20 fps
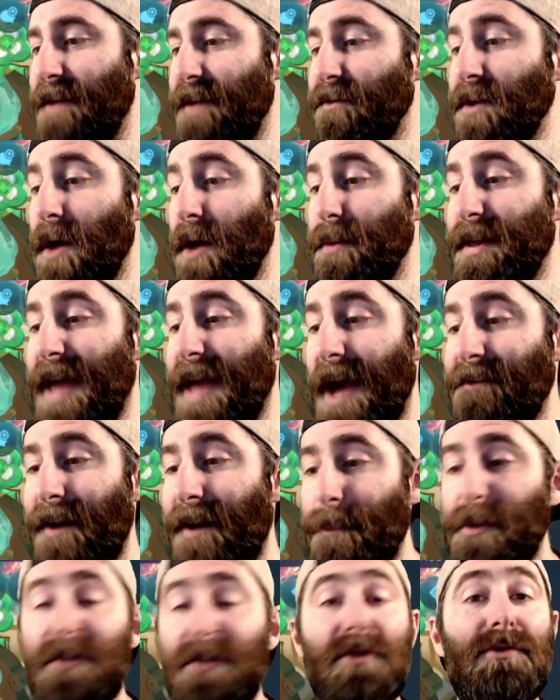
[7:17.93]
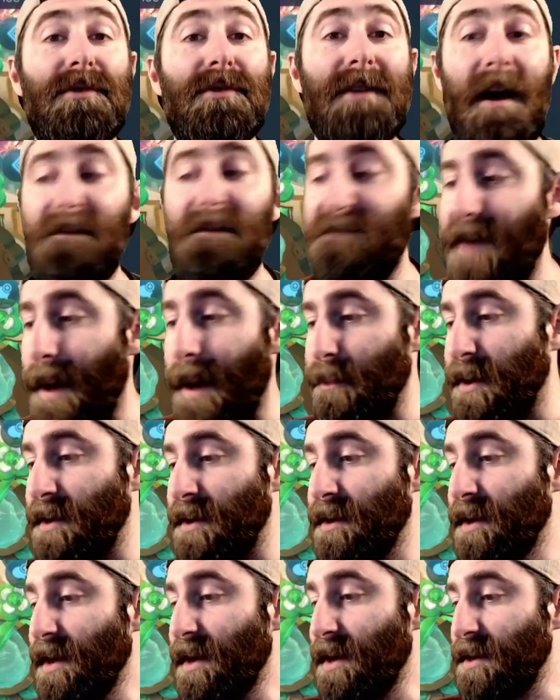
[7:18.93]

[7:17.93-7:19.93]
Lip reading: even though we gave up a 2-star Famine